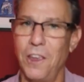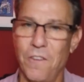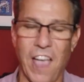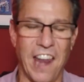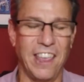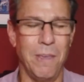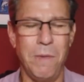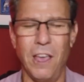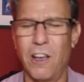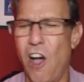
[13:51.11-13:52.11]
You've got to give
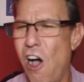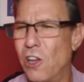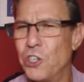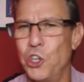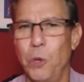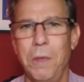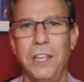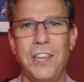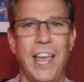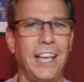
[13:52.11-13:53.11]
me a call, shoot
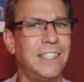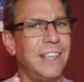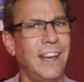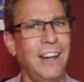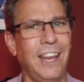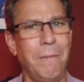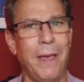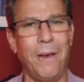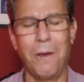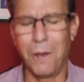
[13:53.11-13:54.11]
me a text, send an
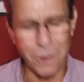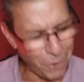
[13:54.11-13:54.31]
email,